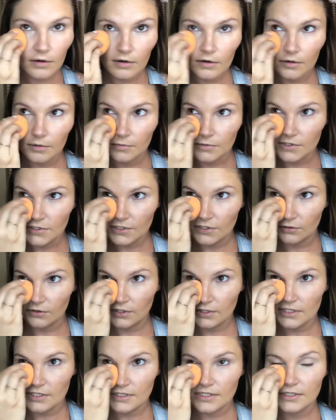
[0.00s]
And I'm just
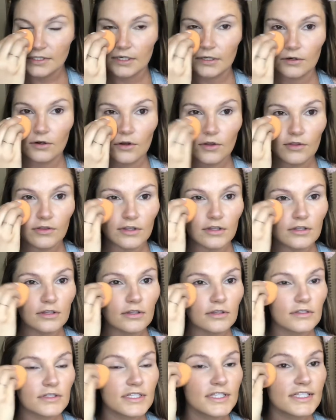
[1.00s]
going to set
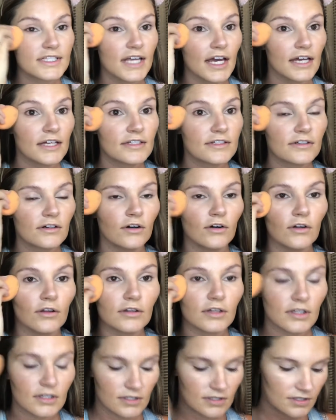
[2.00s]

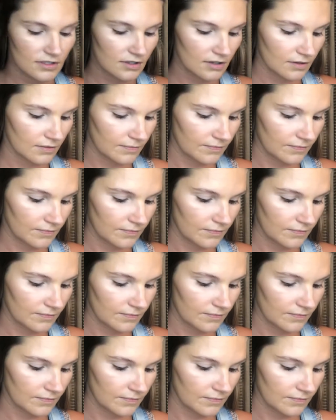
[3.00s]
all this